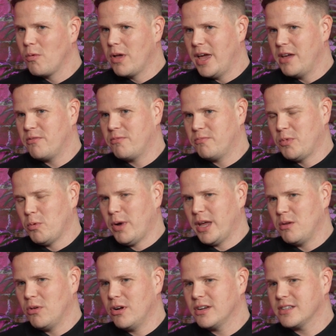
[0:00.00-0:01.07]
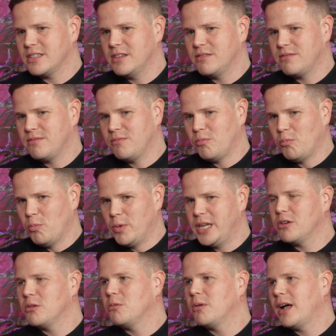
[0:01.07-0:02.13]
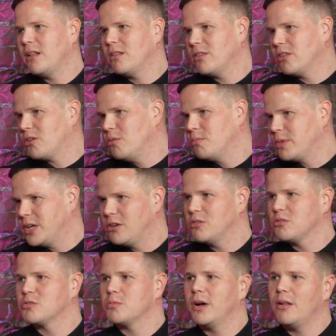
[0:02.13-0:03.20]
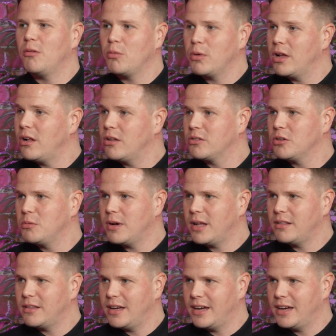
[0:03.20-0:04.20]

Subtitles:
if the way it works, if we do well, the company does well, we all do well.